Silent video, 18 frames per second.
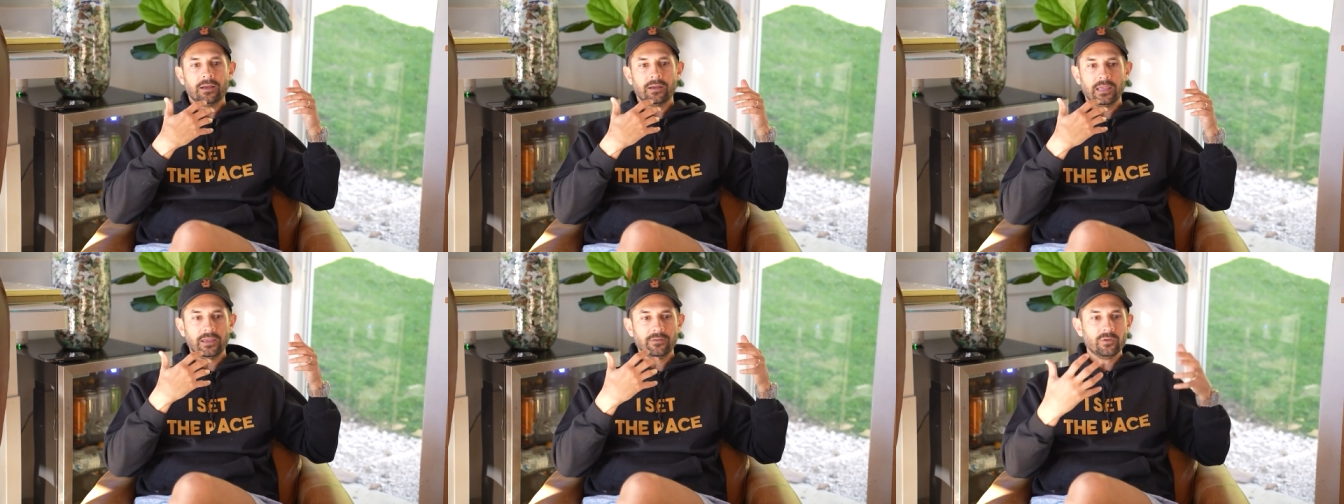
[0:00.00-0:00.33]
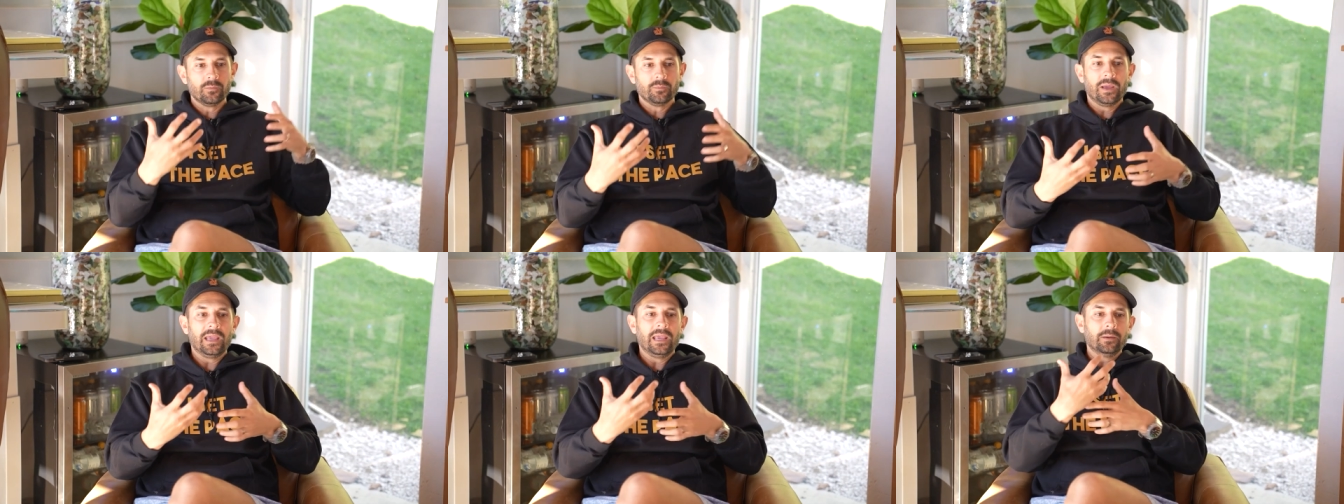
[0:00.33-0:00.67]

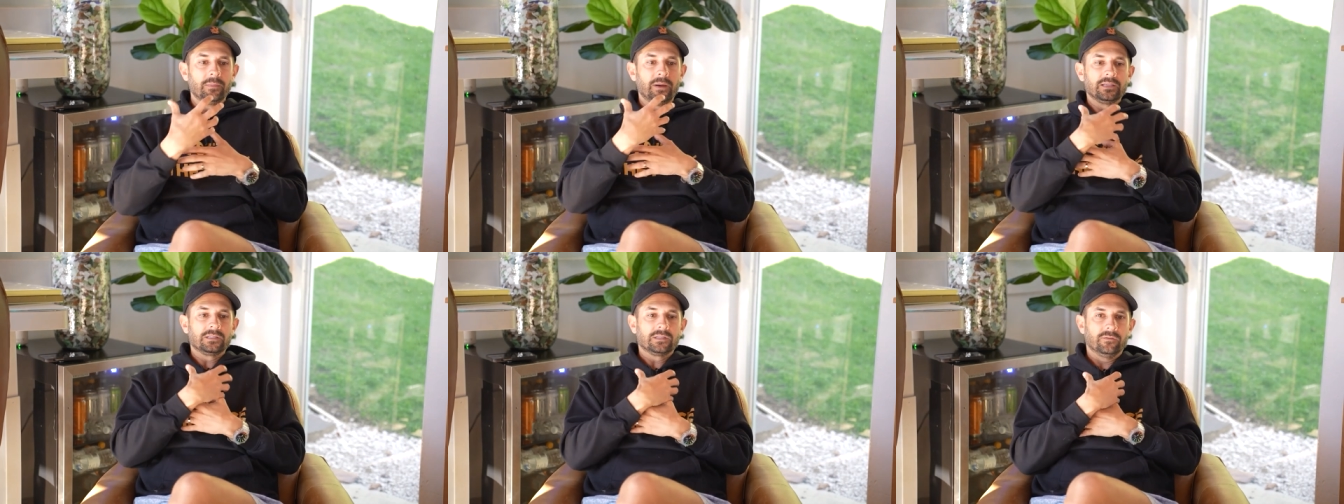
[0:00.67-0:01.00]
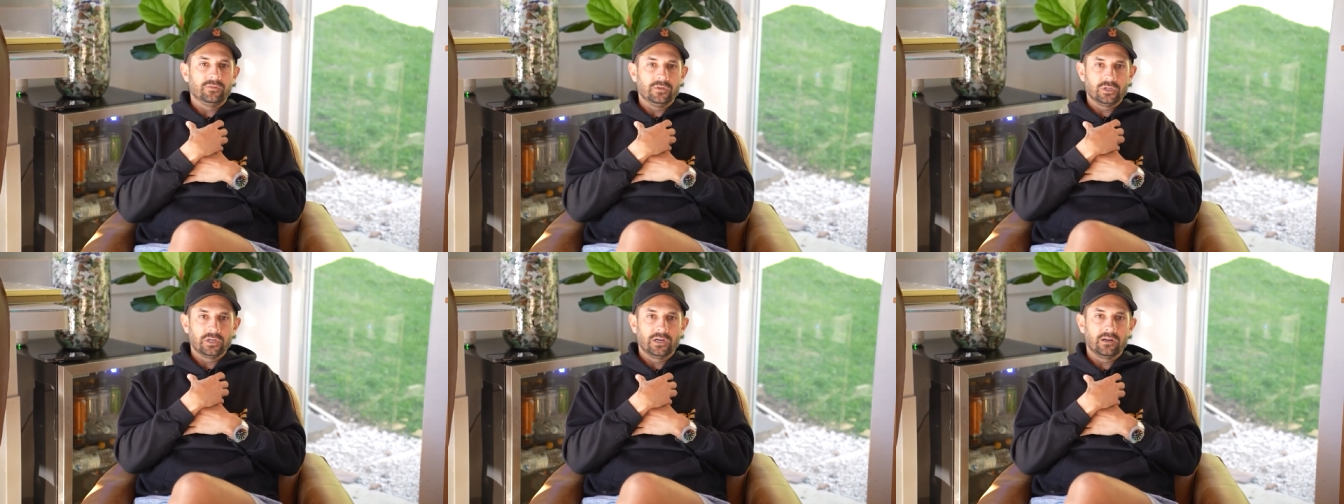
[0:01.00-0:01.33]
even paying
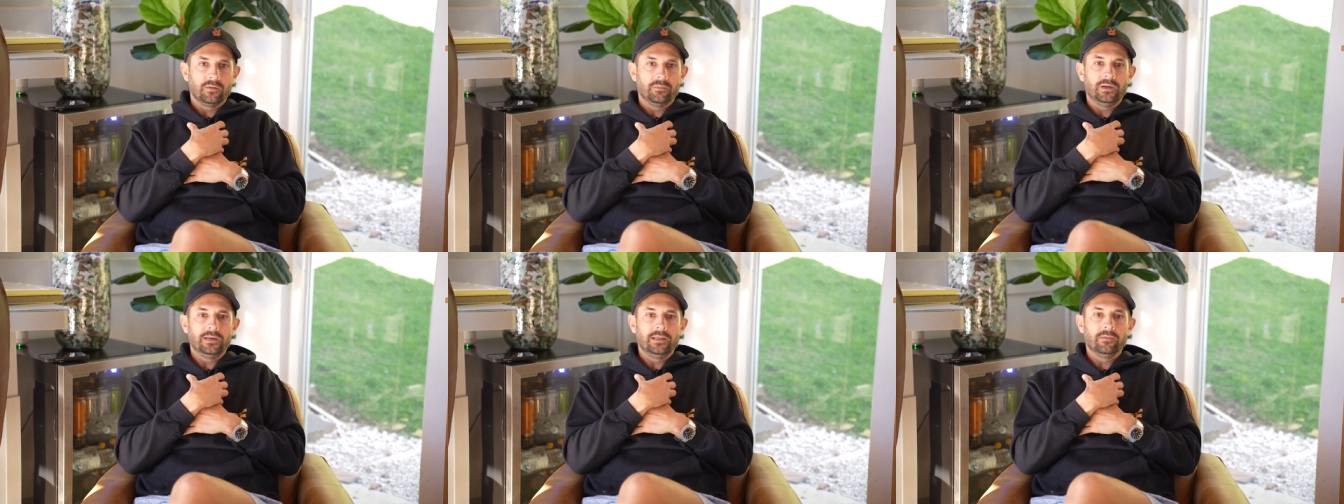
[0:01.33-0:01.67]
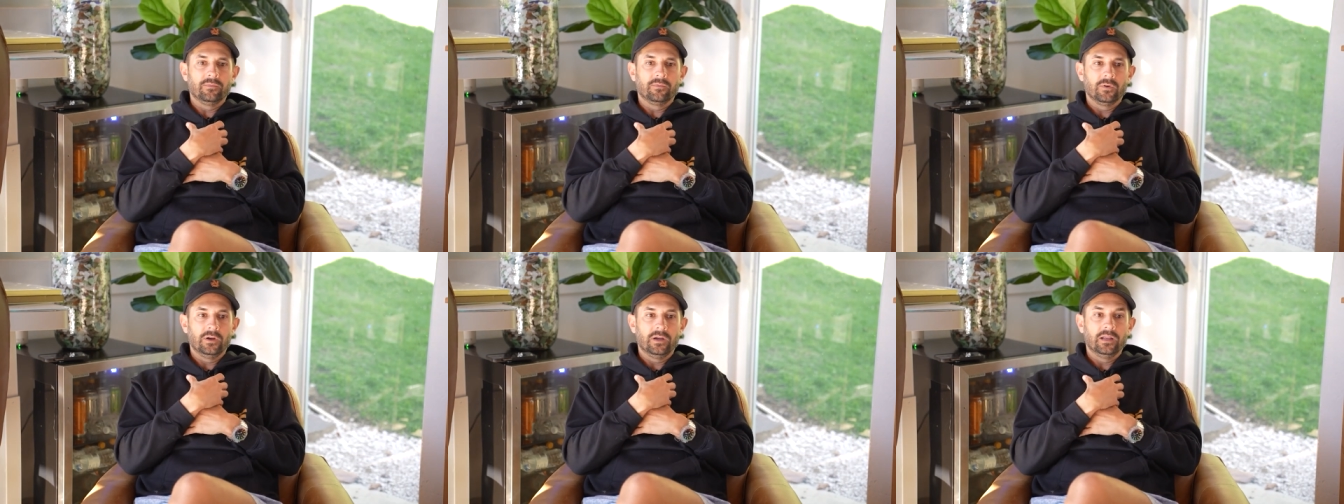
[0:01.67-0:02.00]
myself a chunk of money
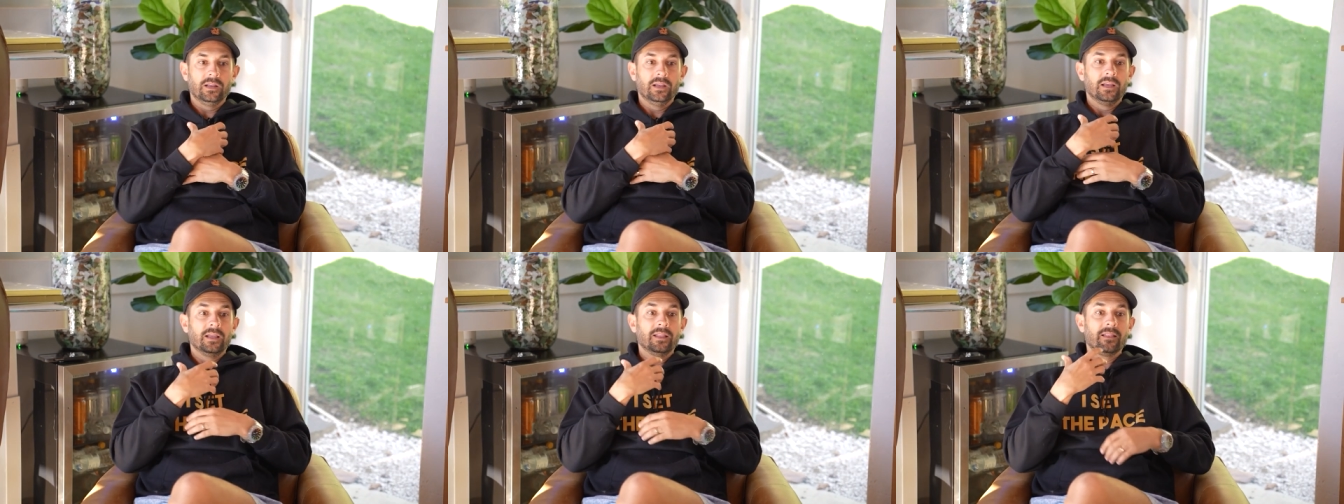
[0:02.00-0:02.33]
up front,